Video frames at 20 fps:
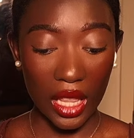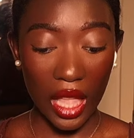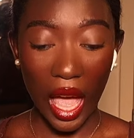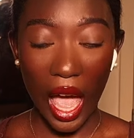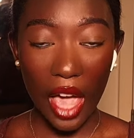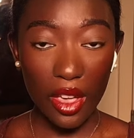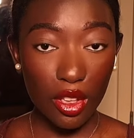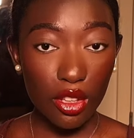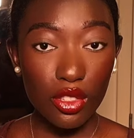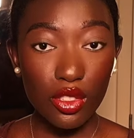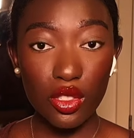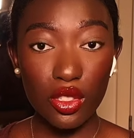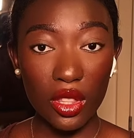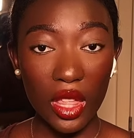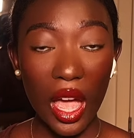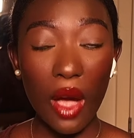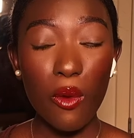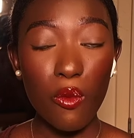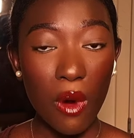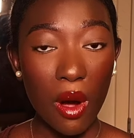At
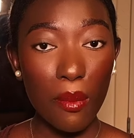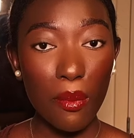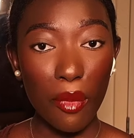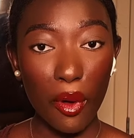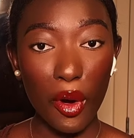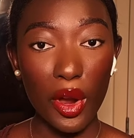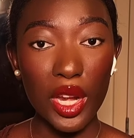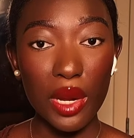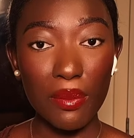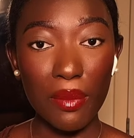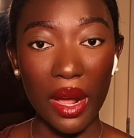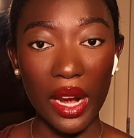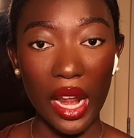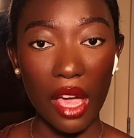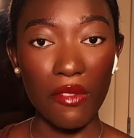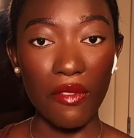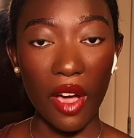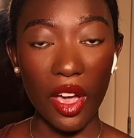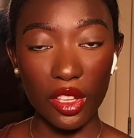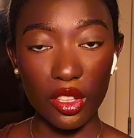one point in my
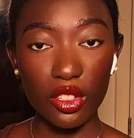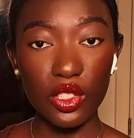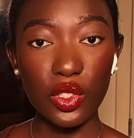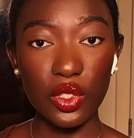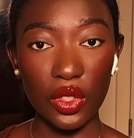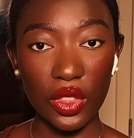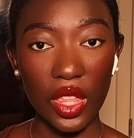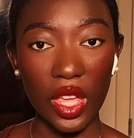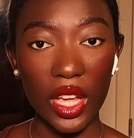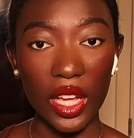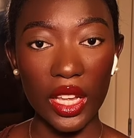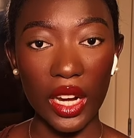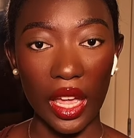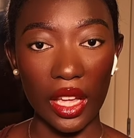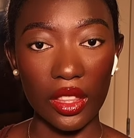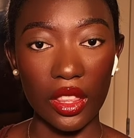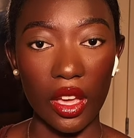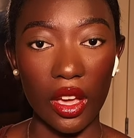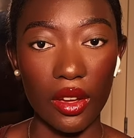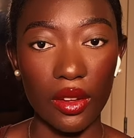life, I used to think
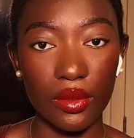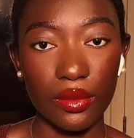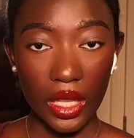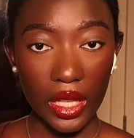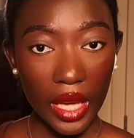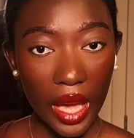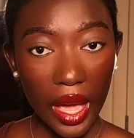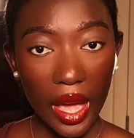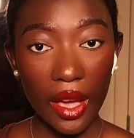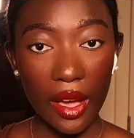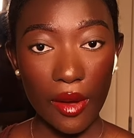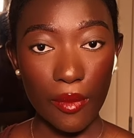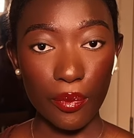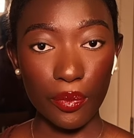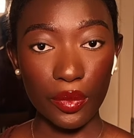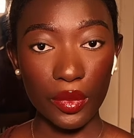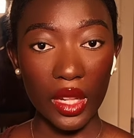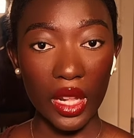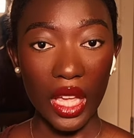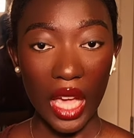like that. Yeah,
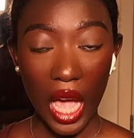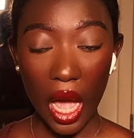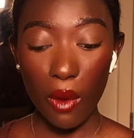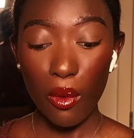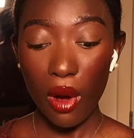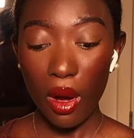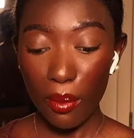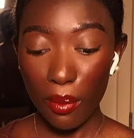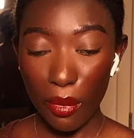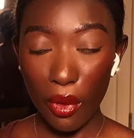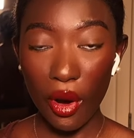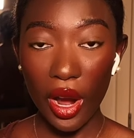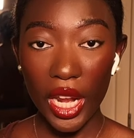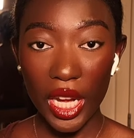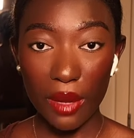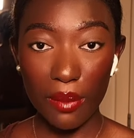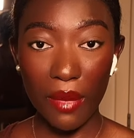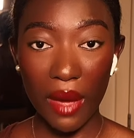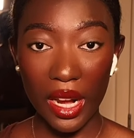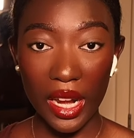at one point
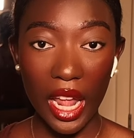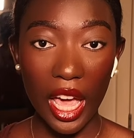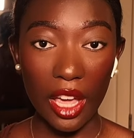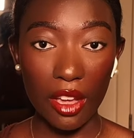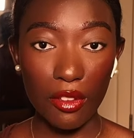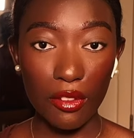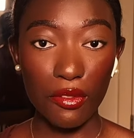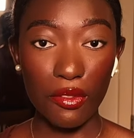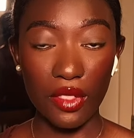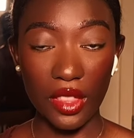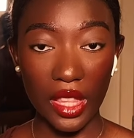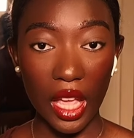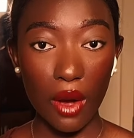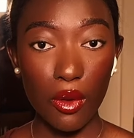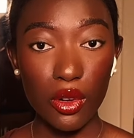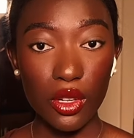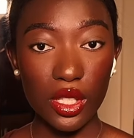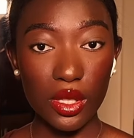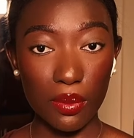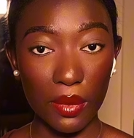in my life, that
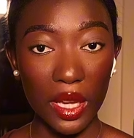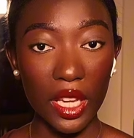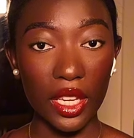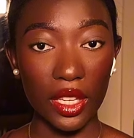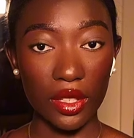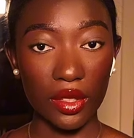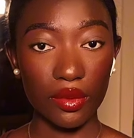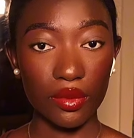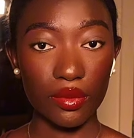was me.